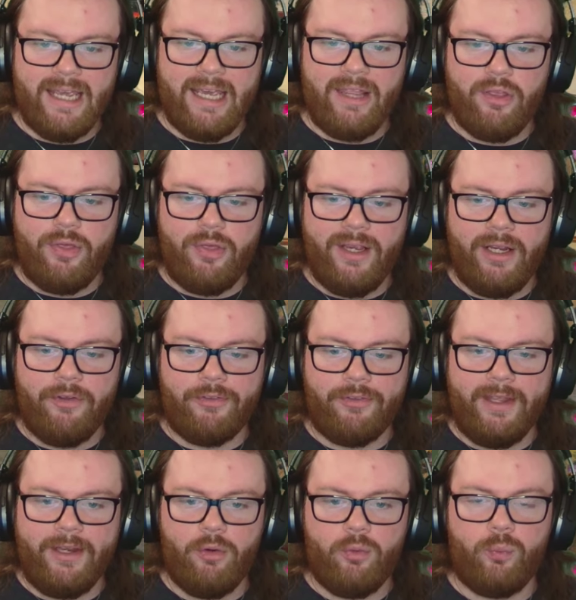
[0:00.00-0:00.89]
And the thing
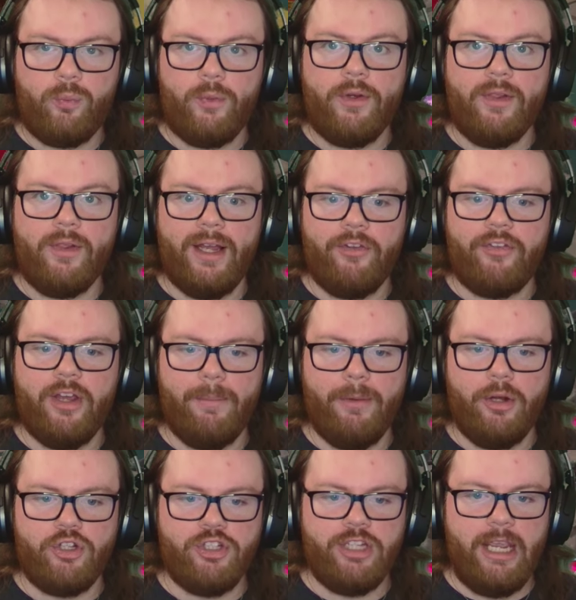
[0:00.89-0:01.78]
is, they don't realize how
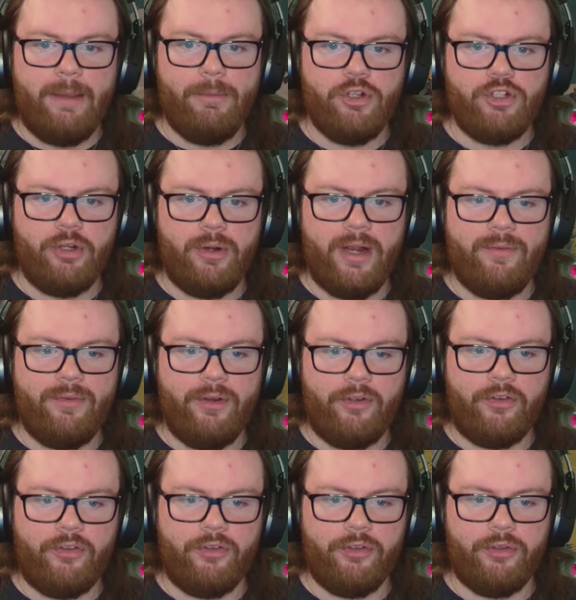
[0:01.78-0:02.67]
much damage they're having
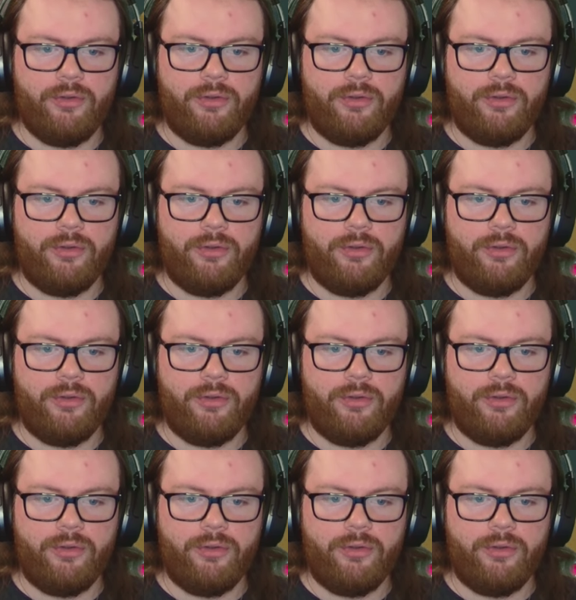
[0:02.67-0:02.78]
to do,